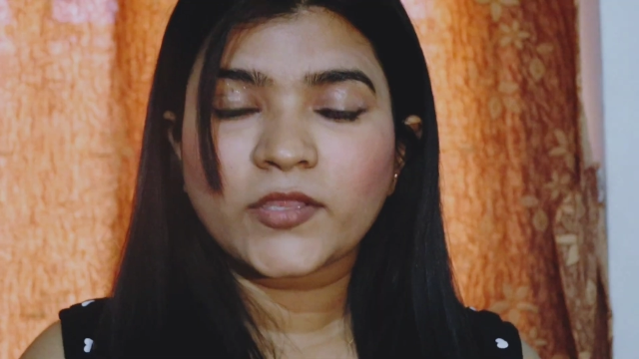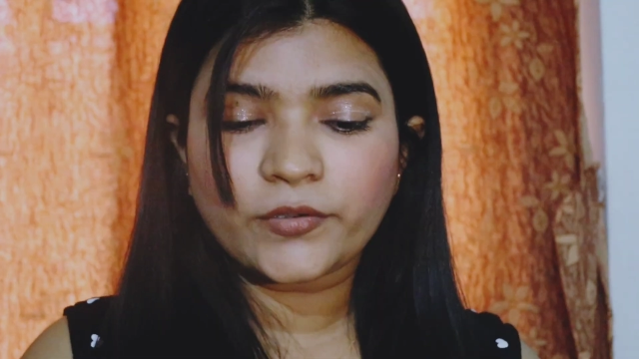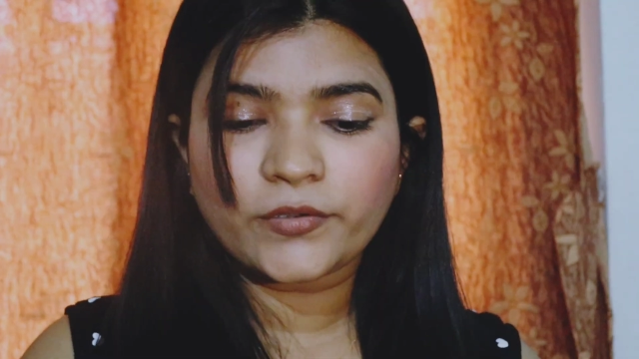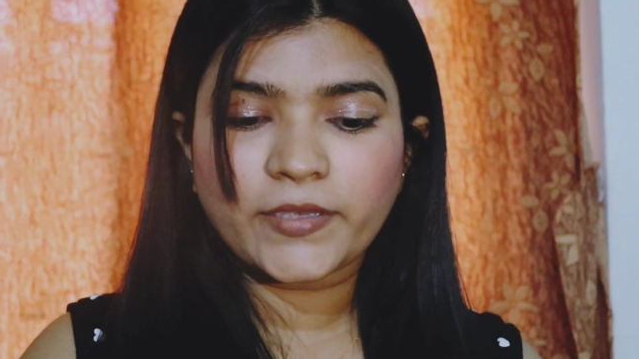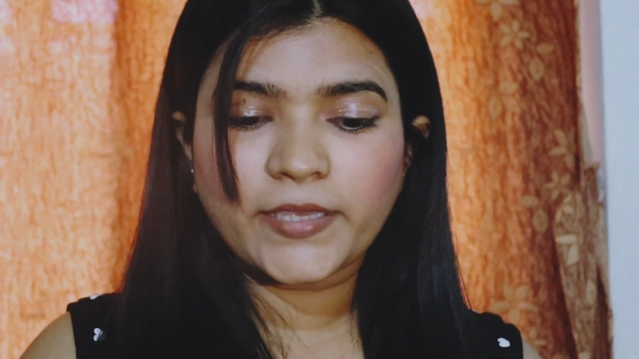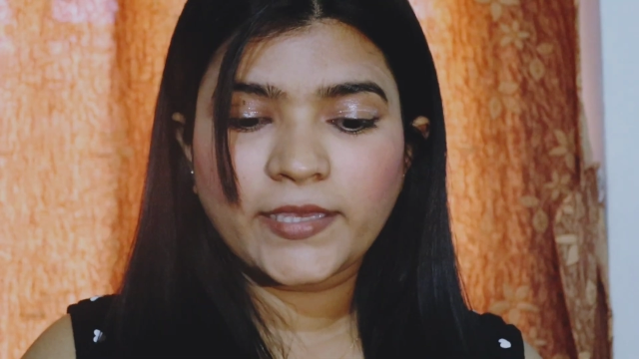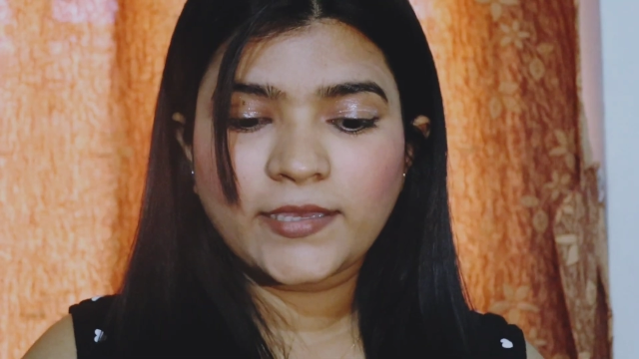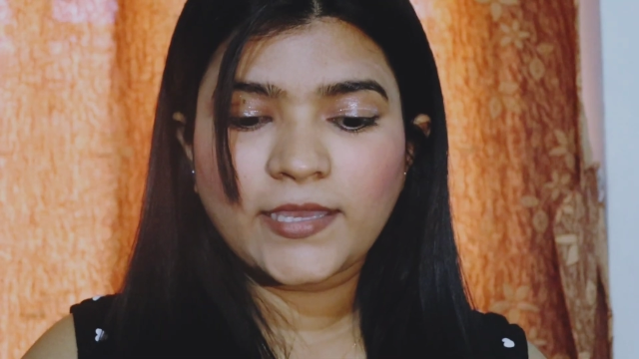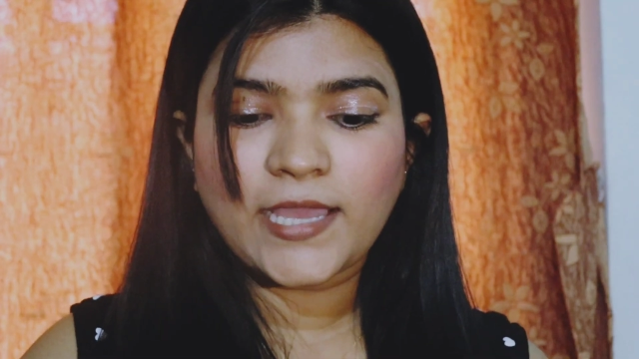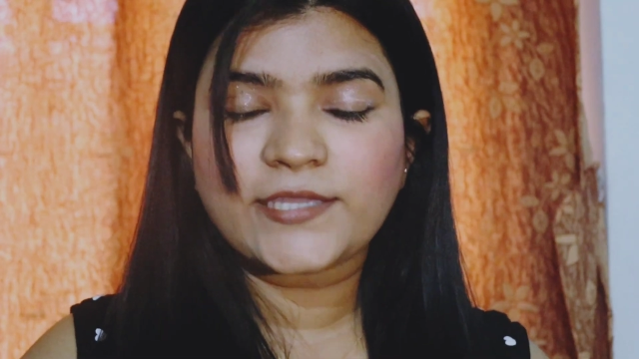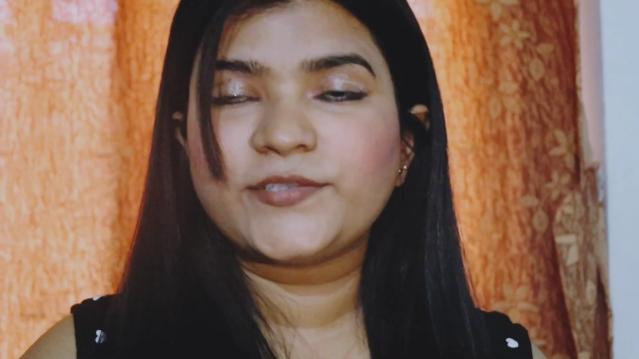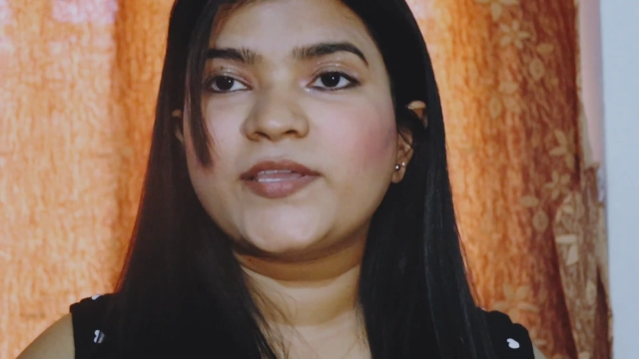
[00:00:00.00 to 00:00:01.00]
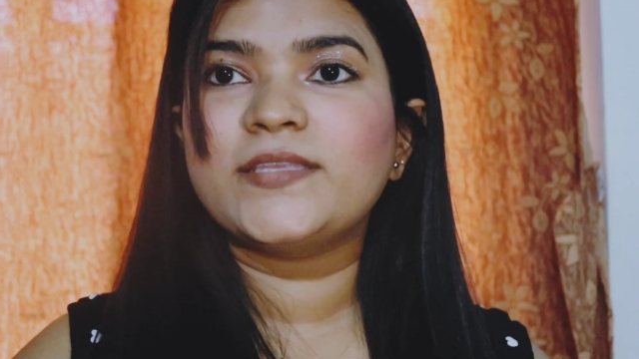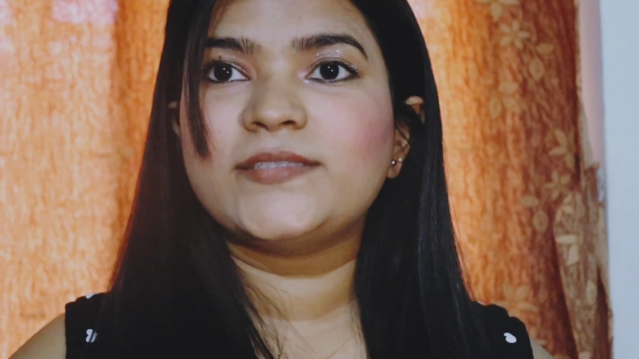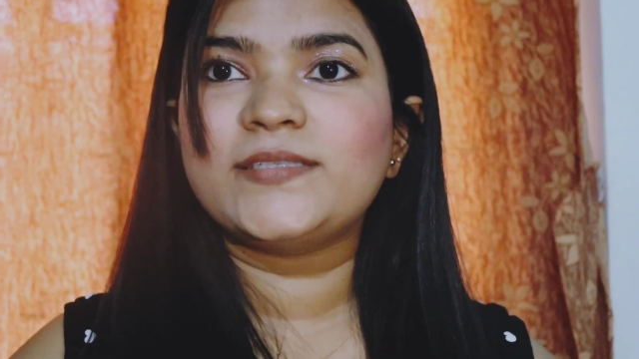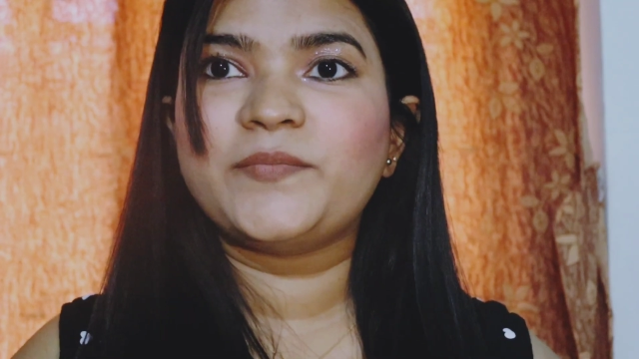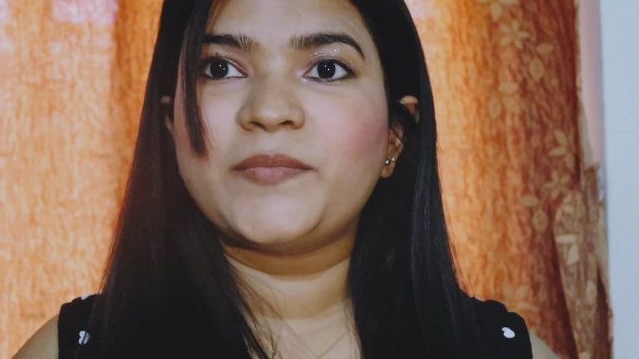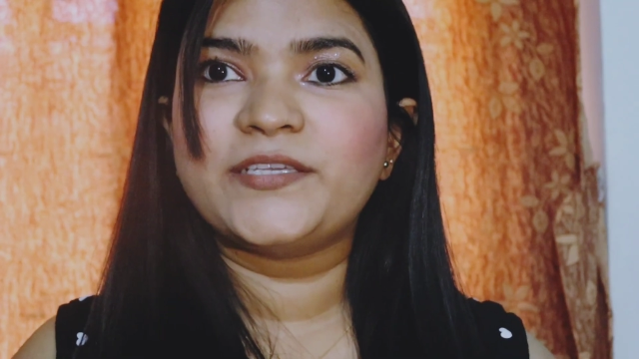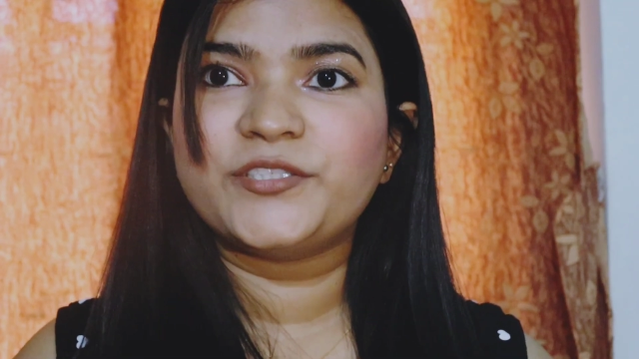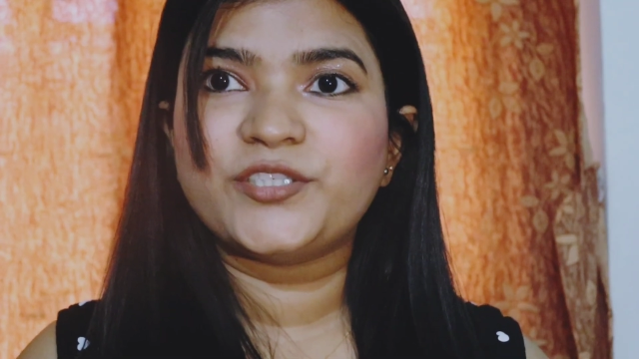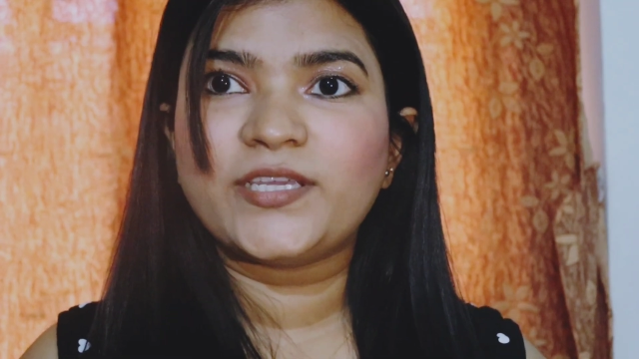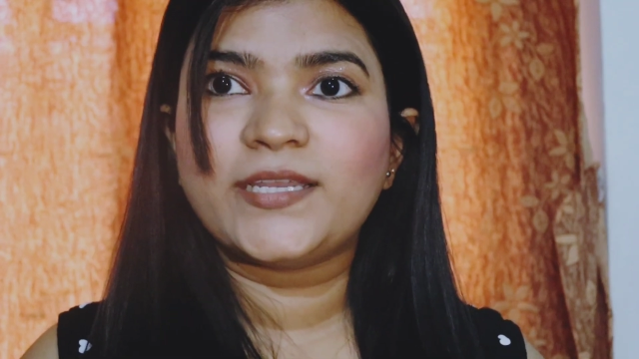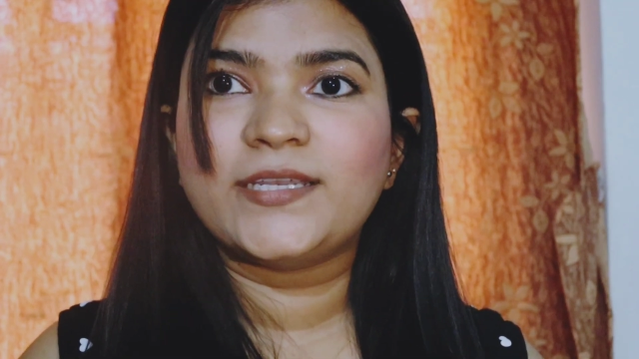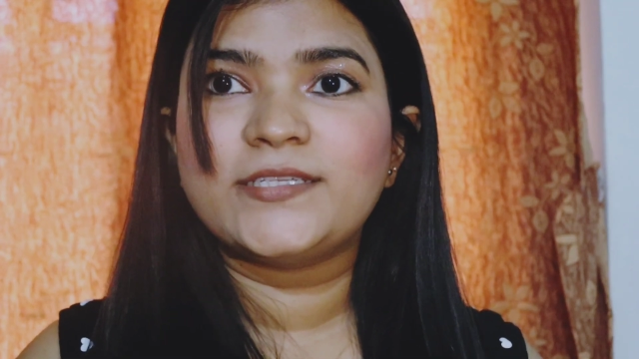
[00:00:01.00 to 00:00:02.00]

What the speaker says: Okay, as you can see, my shade,